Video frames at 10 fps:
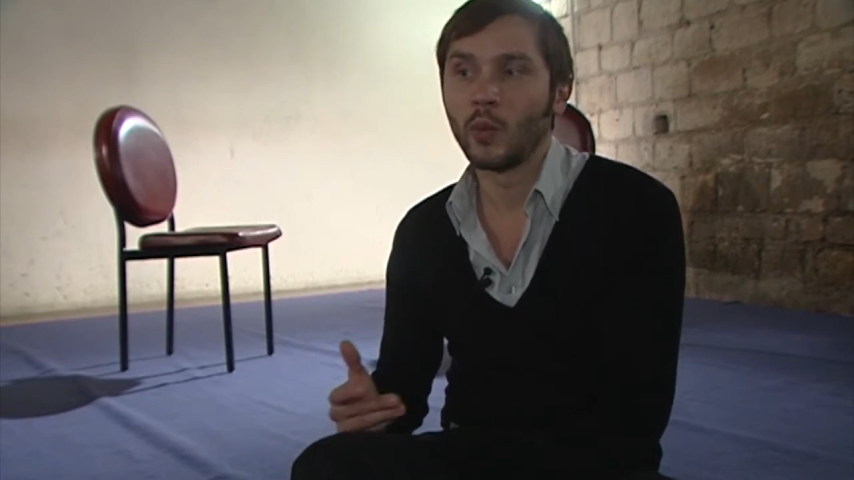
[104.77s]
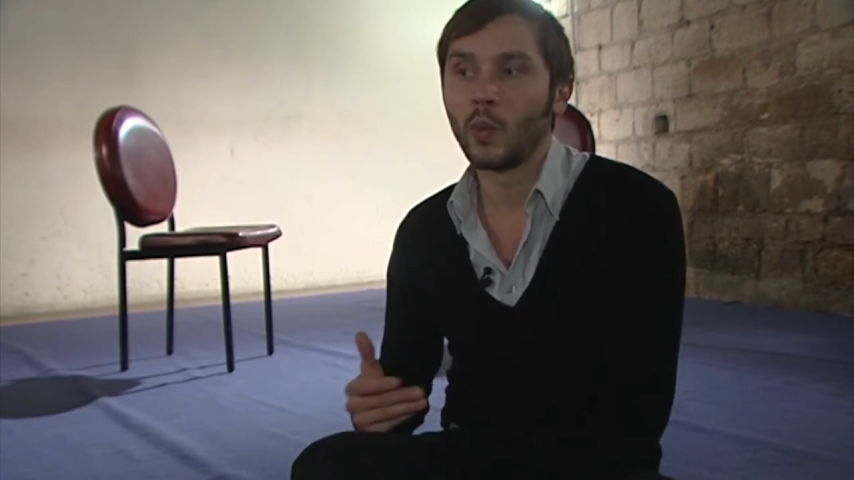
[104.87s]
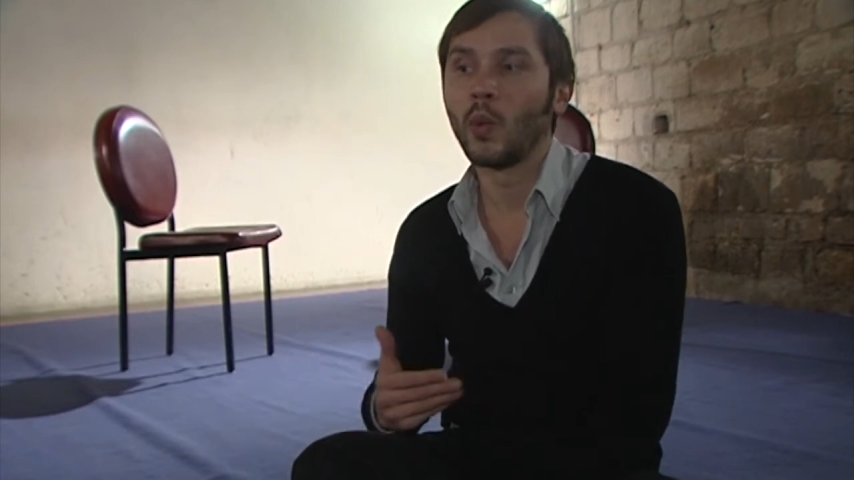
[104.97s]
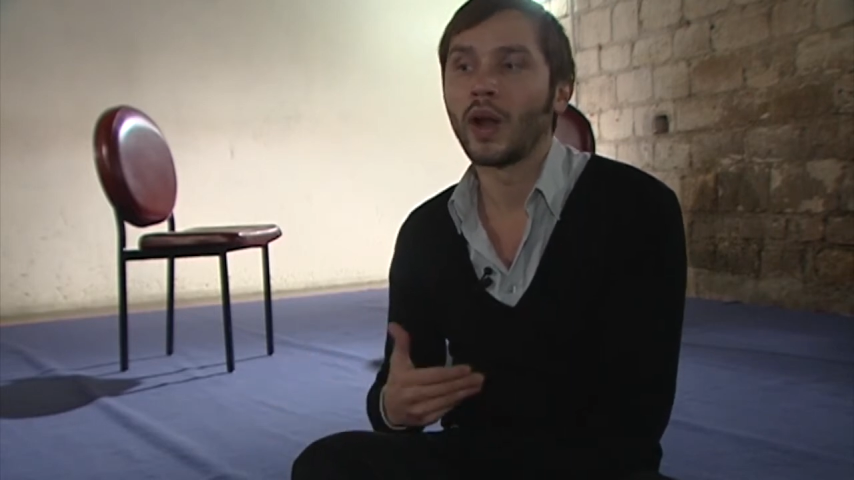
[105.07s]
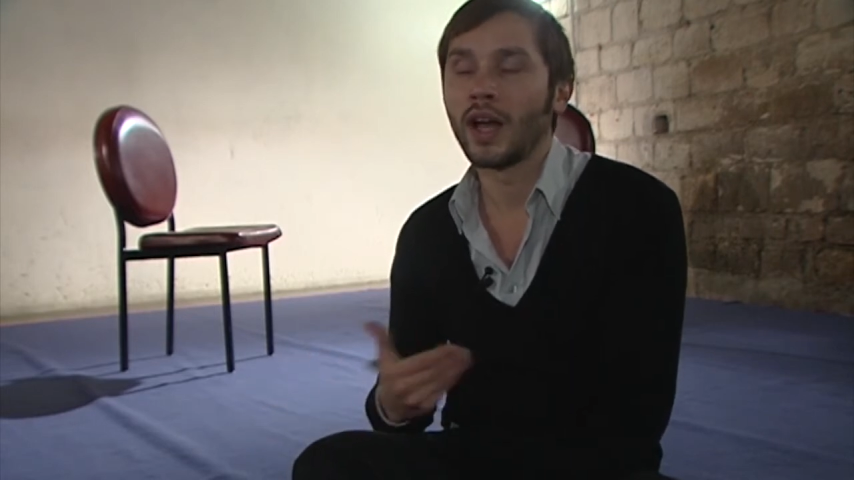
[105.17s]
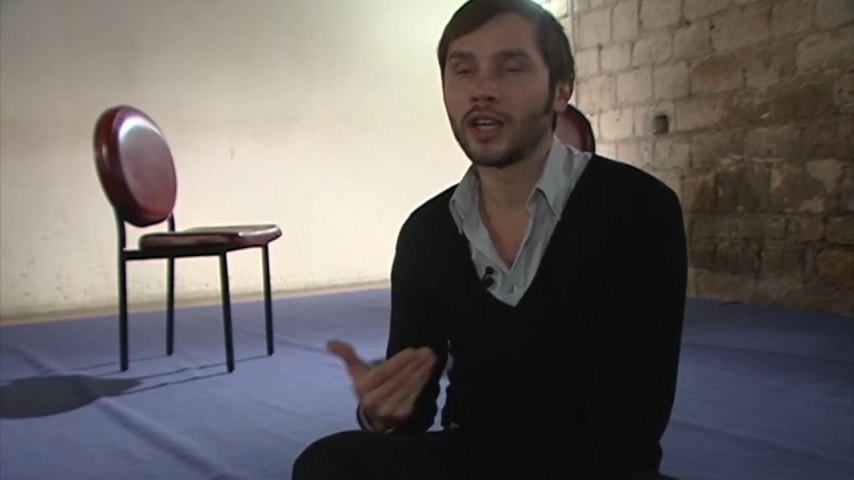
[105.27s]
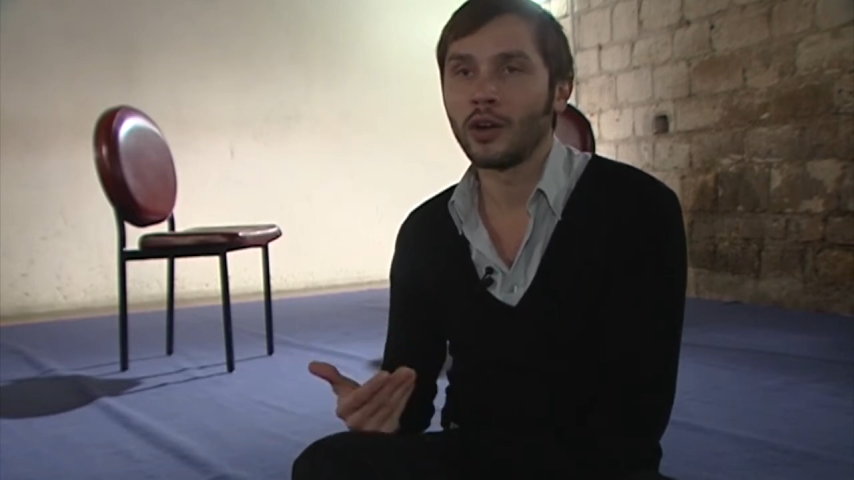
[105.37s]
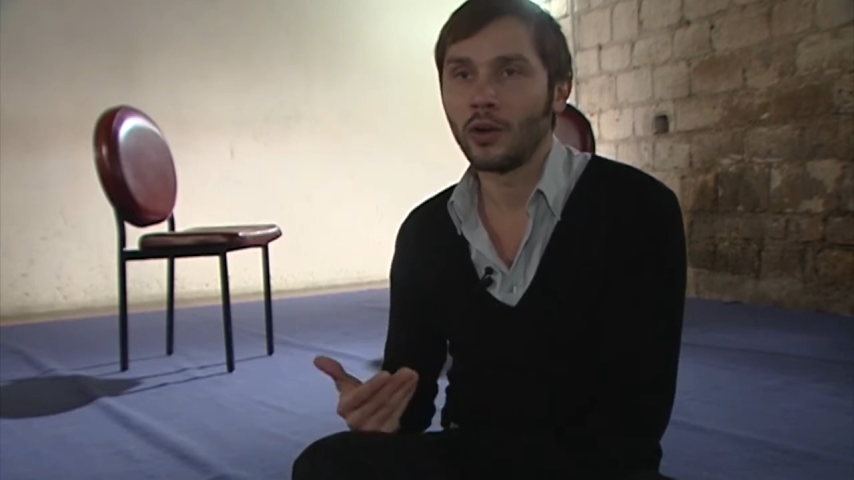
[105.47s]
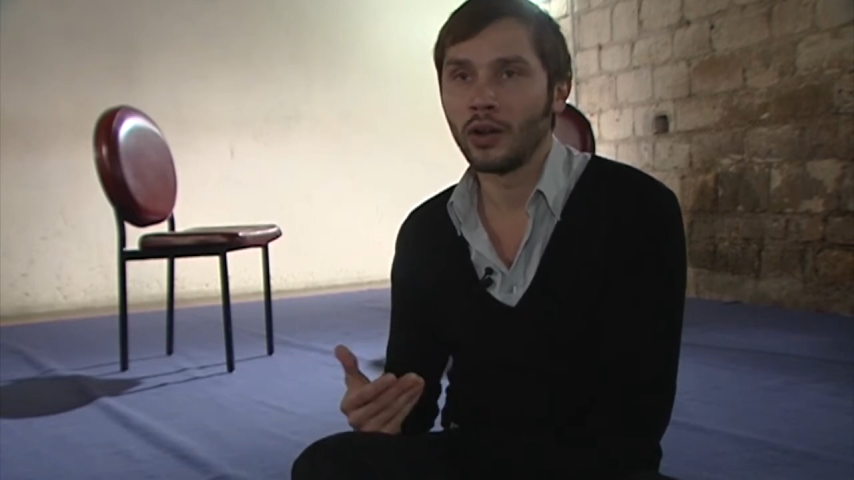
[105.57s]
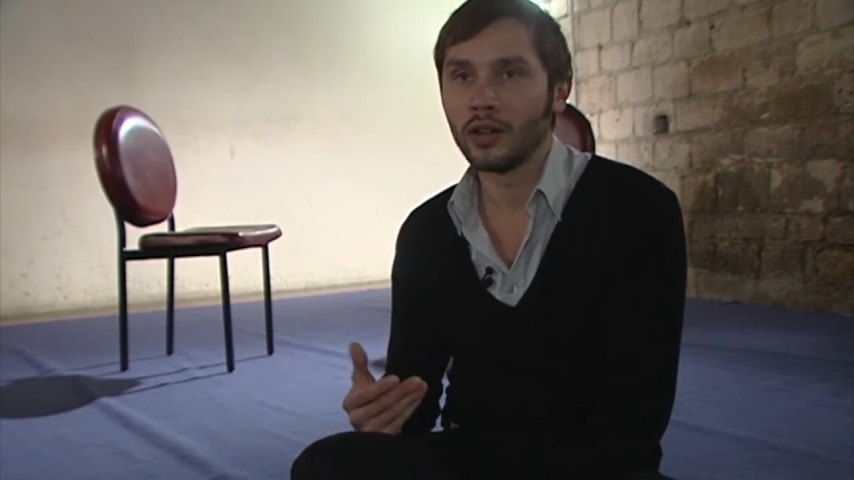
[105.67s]
what I
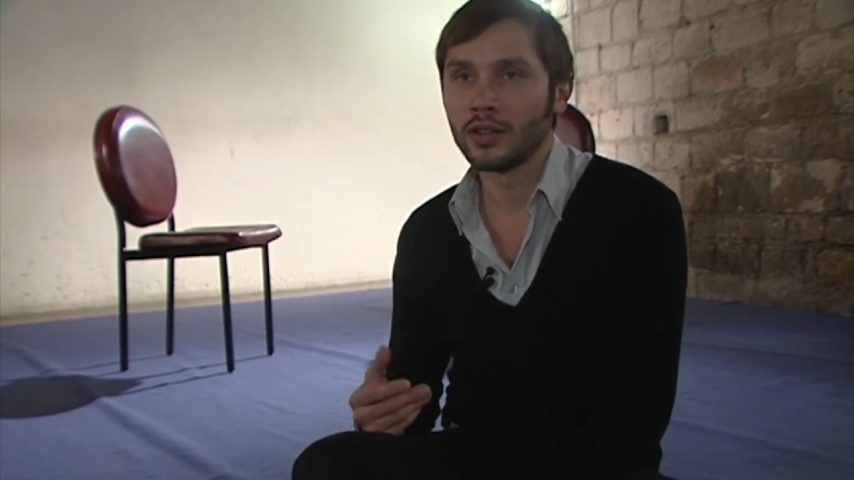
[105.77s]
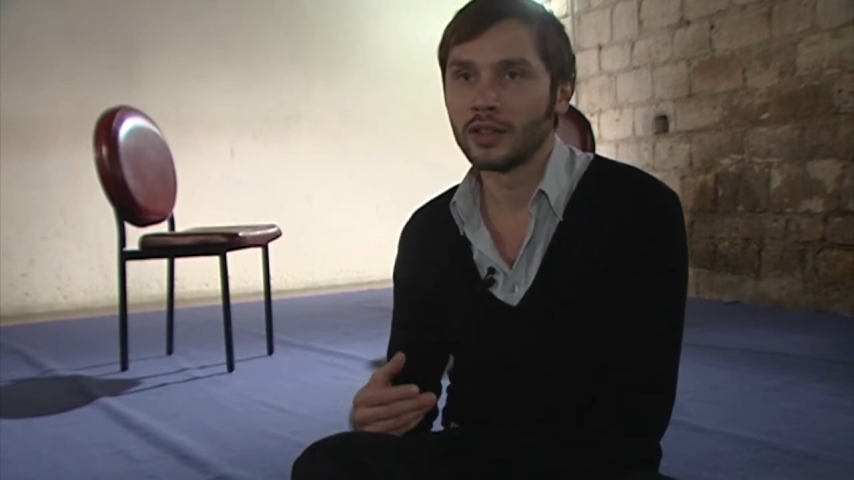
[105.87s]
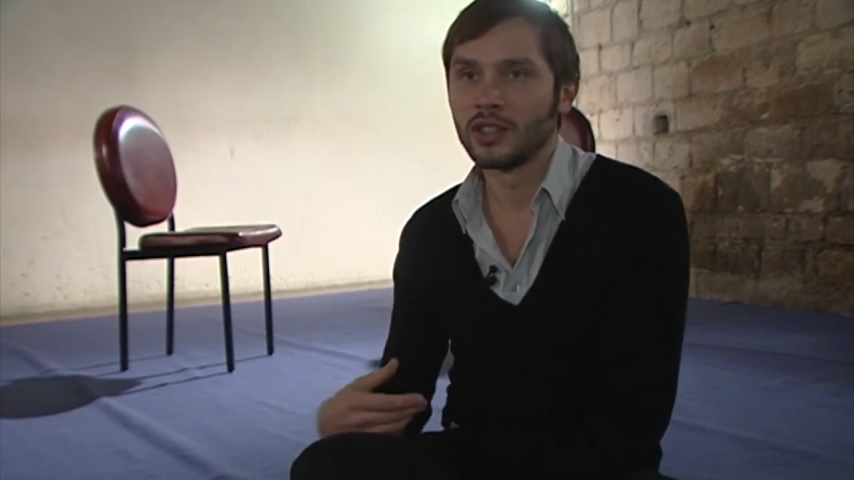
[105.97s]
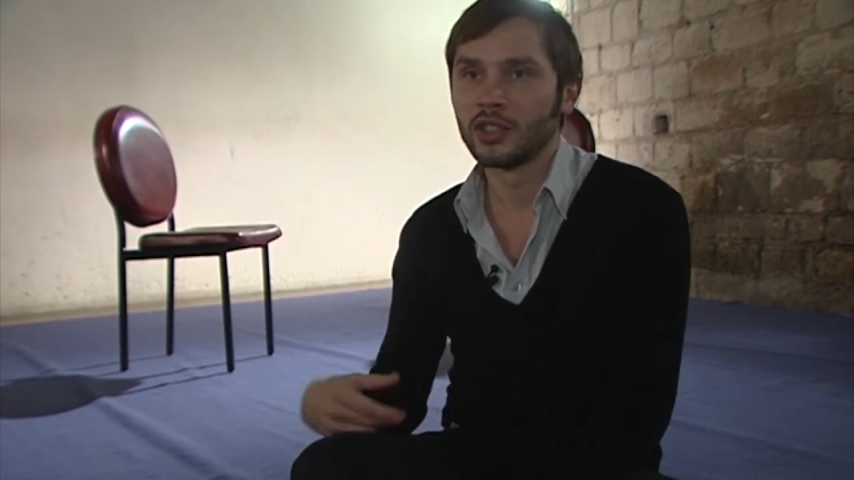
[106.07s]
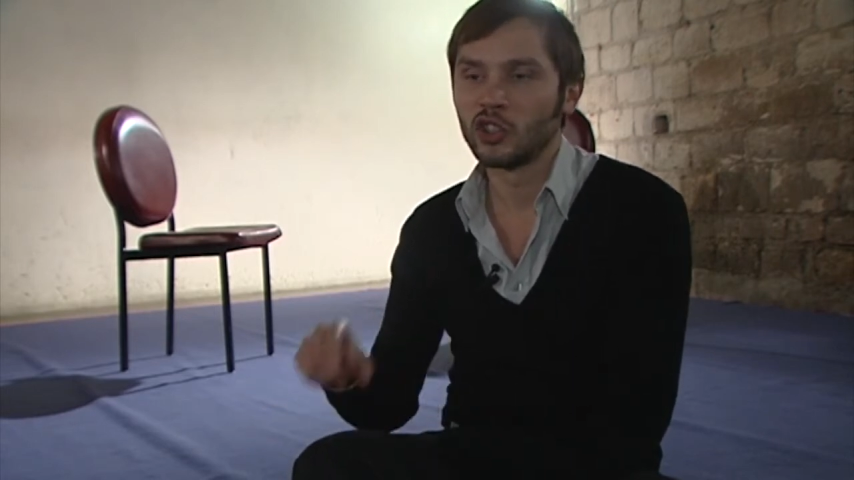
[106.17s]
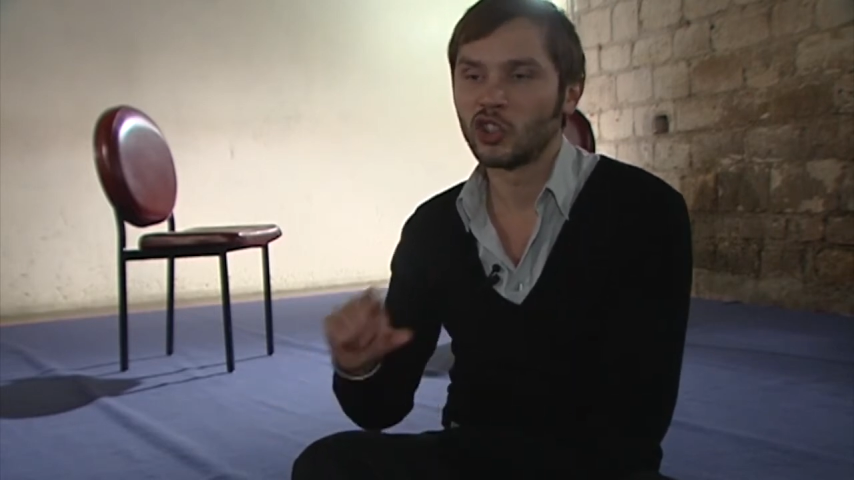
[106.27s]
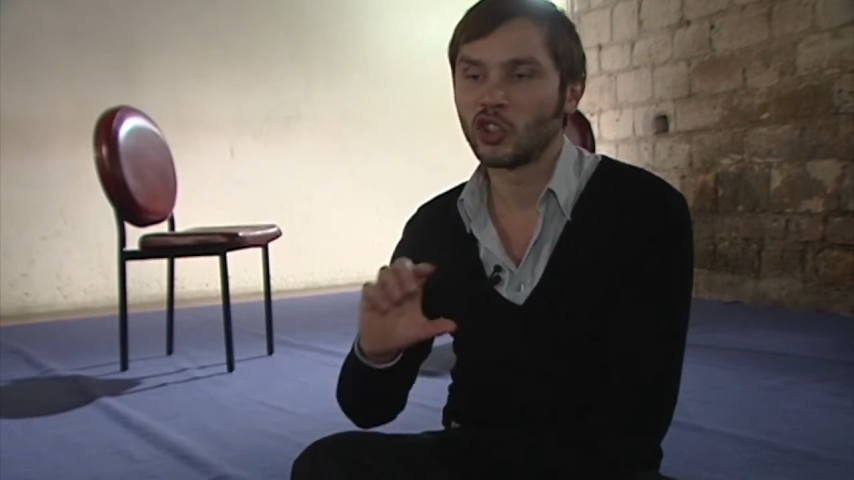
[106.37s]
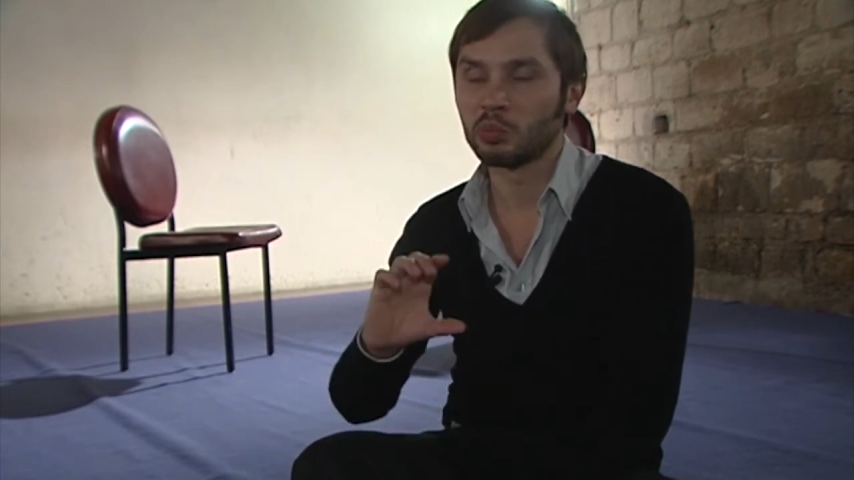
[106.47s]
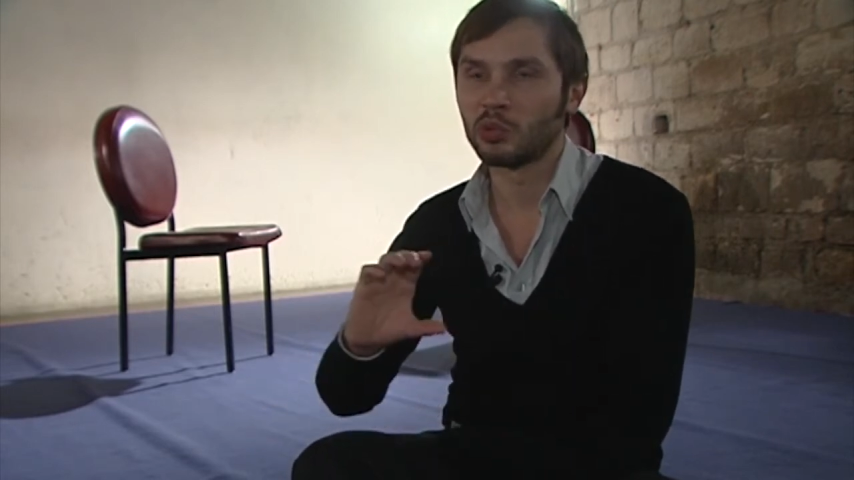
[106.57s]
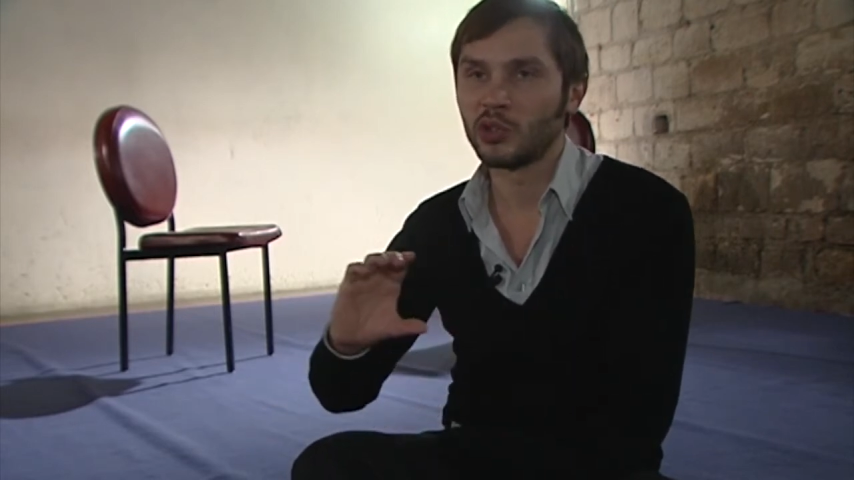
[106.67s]
call
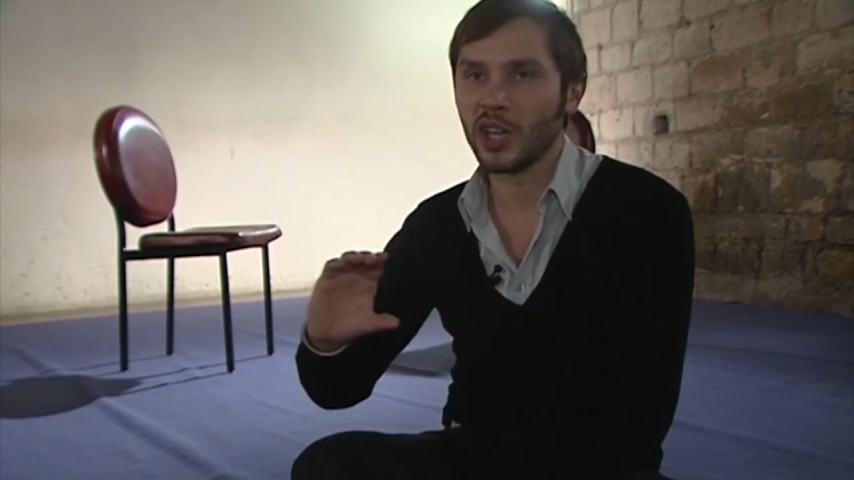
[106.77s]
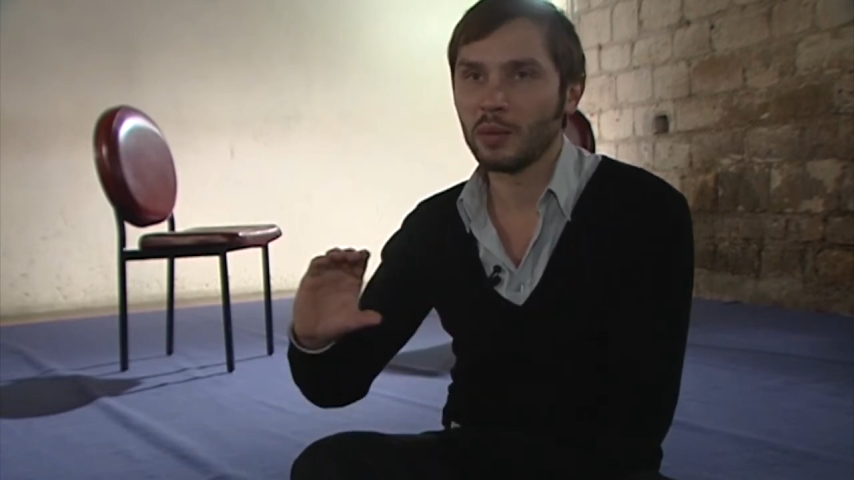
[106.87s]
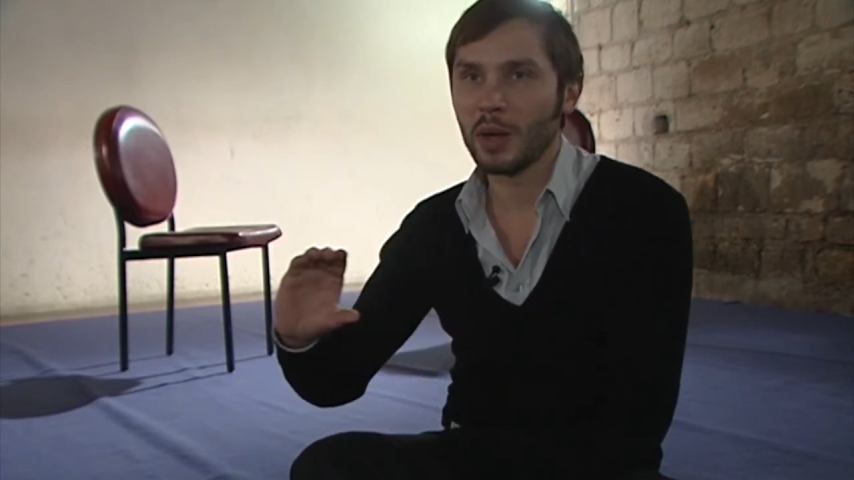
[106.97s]
supreme